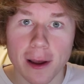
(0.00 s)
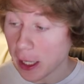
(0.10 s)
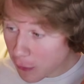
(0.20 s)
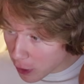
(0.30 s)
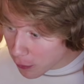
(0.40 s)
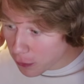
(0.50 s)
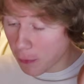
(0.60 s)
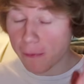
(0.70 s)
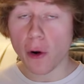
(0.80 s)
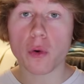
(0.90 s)
Even if the
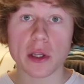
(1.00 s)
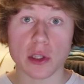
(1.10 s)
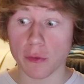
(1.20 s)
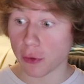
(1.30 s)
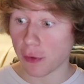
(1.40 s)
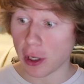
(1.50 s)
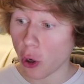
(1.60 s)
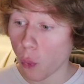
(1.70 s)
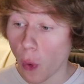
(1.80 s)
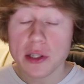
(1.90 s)
focus of the
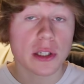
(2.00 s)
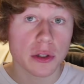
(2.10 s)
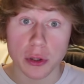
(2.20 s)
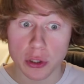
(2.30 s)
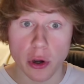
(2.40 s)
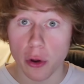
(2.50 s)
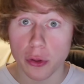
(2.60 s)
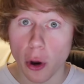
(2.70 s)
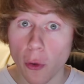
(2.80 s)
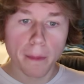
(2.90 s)
video wasn't the song
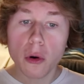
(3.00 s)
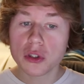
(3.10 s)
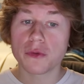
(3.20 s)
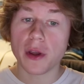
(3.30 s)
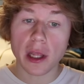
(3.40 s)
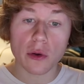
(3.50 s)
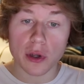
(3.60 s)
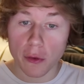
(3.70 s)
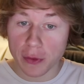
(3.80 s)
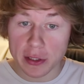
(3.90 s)
though, most videos
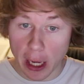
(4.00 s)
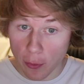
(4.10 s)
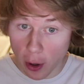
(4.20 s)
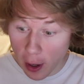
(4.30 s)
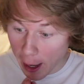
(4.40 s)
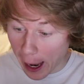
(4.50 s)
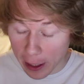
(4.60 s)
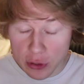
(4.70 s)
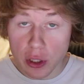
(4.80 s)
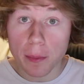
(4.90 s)
of this era
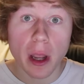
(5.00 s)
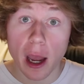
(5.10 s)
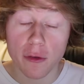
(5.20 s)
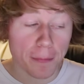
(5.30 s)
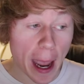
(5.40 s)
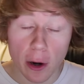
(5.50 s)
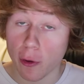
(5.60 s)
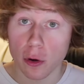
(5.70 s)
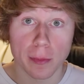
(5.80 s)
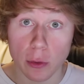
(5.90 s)
had some kind of
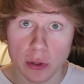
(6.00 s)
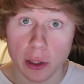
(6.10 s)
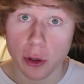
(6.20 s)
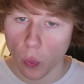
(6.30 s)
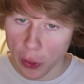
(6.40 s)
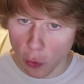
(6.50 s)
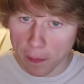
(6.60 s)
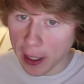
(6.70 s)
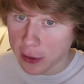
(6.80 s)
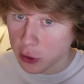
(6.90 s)
background music, whether it
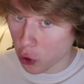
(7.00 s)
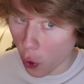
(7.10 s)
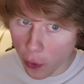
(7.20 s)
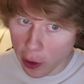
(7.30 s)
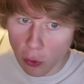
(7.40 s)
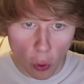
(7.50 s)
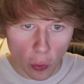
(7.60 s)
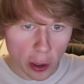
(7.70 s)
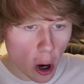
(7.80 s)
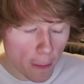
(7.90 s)
be a tutorial
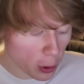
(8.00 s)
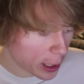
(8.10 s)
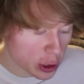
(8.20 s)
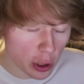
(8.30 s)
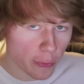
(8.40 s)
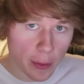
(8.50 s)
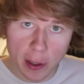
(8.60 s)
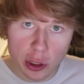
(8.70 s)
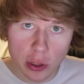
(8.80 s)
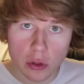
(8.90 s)
or a compilation of
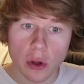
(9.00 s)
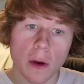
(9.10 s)
images.